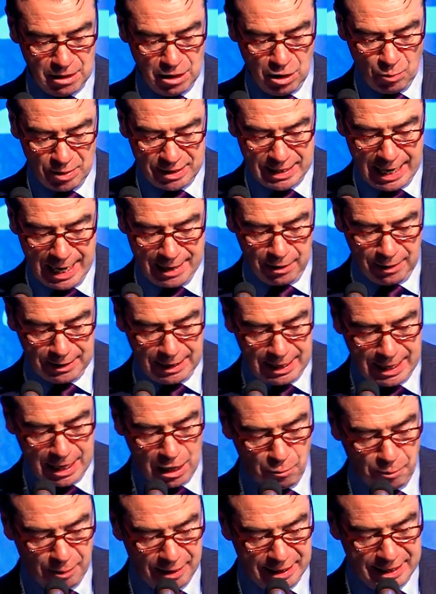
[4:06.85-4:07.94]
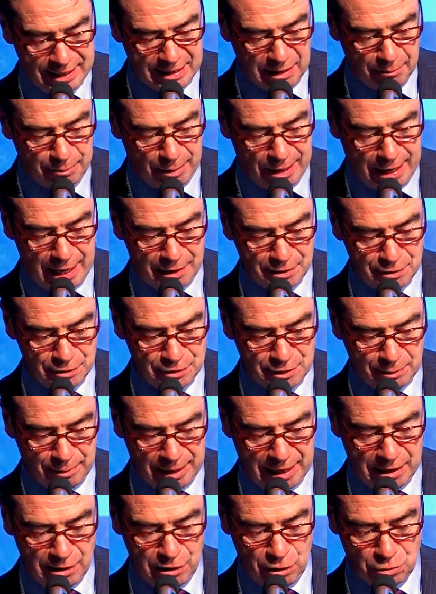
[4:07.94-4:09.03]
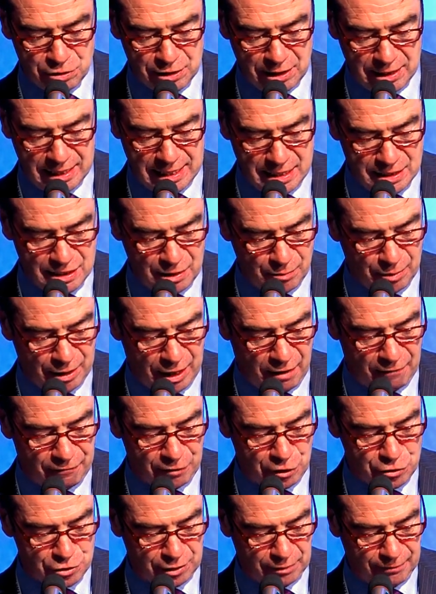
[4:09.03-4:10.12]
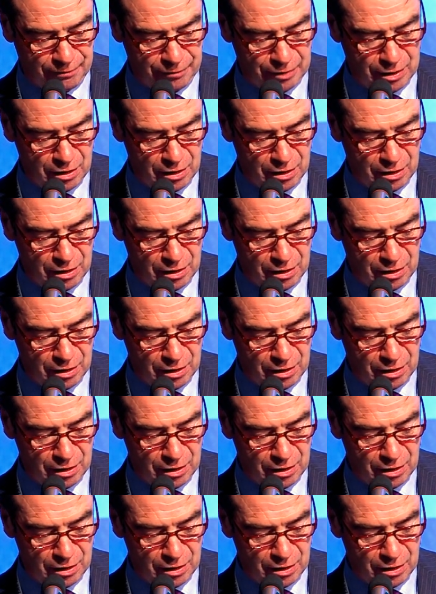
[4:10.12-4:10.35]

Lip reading: We cannot allow political parties to play loose and easy with our vision